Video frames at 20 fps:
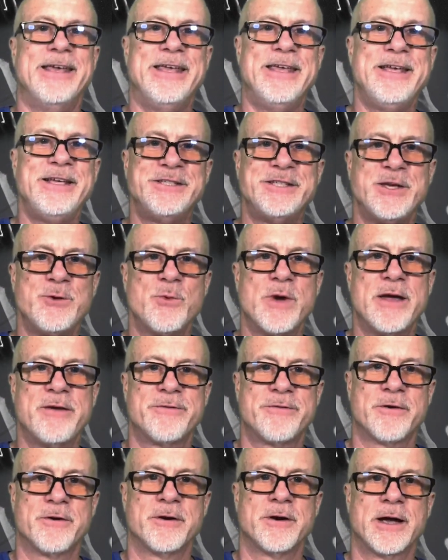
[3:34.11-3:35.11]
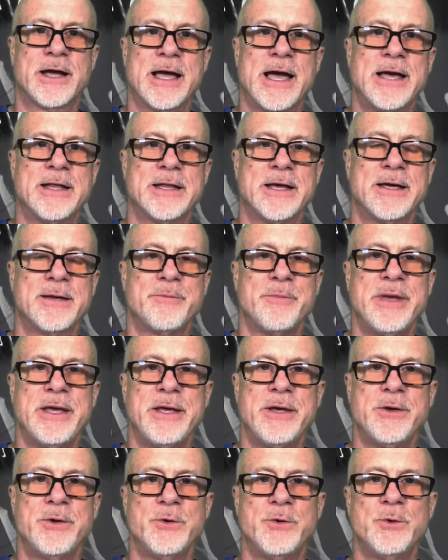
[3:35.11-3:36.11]
easy way for a guy like
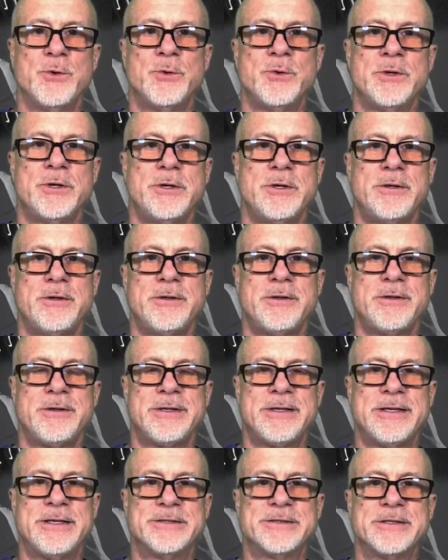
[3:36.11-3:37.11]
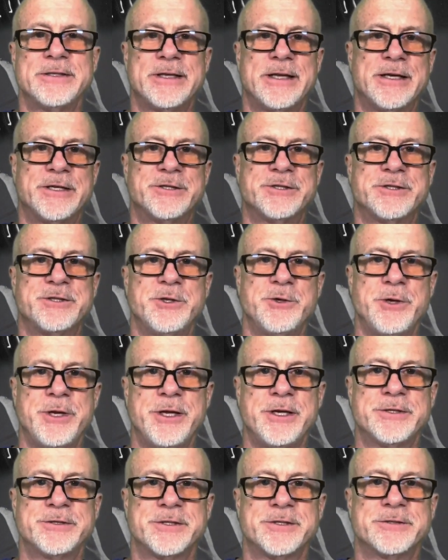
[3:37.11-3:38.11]
me who isn't as
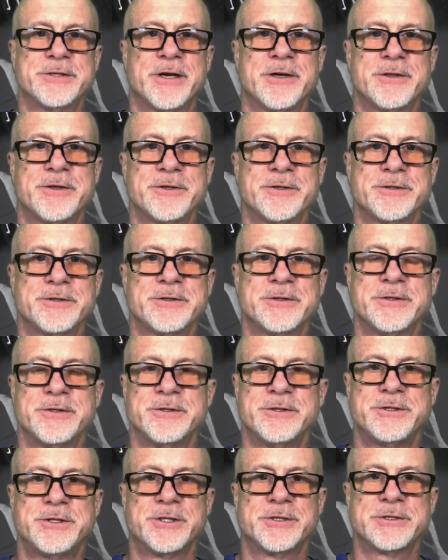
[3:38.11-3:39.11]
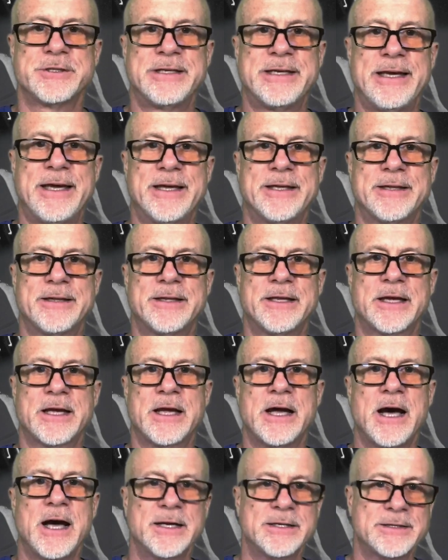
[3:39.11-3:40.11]
studious as others to just get the
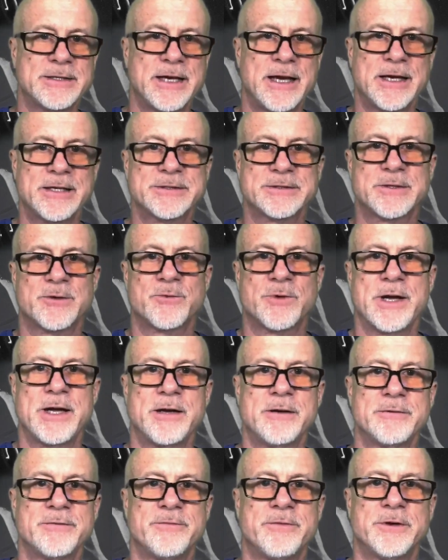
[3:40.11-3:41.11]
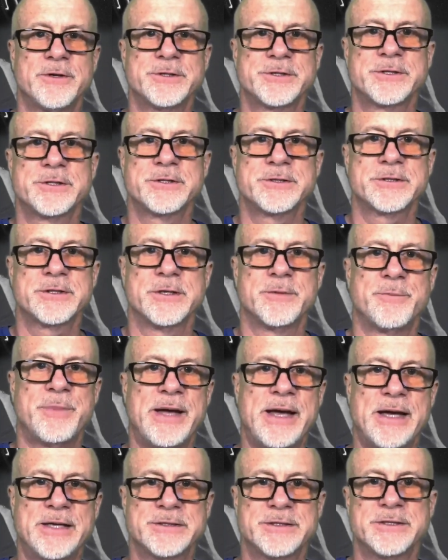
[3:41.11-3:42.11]
context around verses and
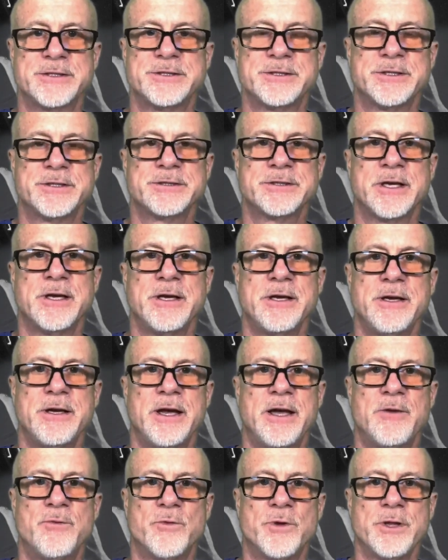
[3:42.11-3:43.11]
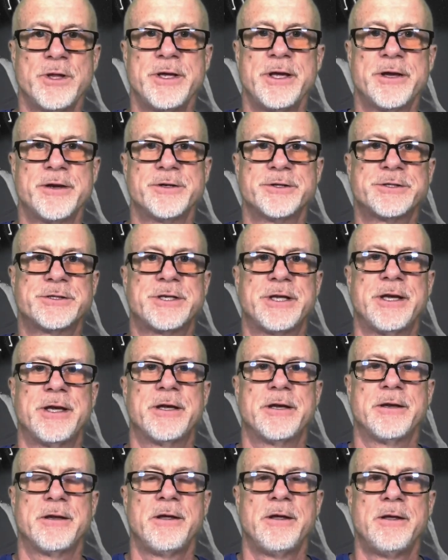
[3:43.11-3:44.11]
passages and really
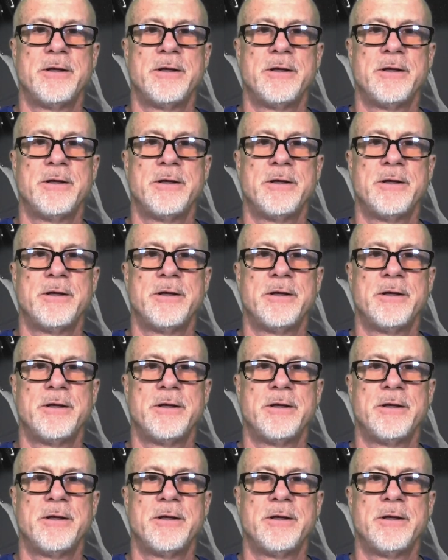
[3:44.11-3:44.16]
understand